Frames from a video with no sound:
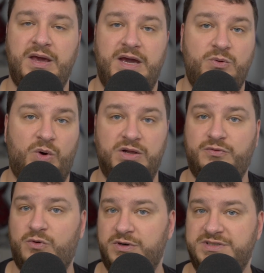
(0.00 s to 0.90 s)
And while,
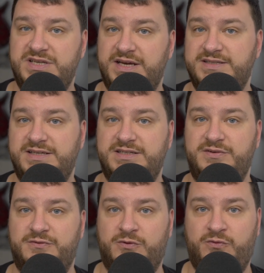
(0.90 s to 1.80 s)
of course, the
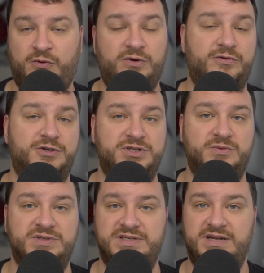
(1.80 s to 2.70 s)
N64 version
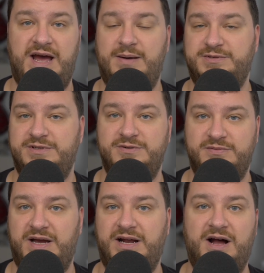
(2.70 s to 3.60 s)
was an absolute
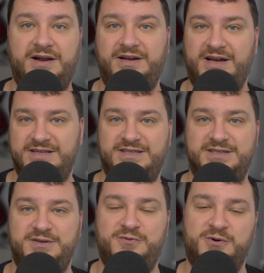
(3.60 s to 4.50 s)
iconic
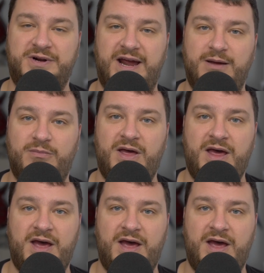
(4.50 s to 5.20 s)
N64 game,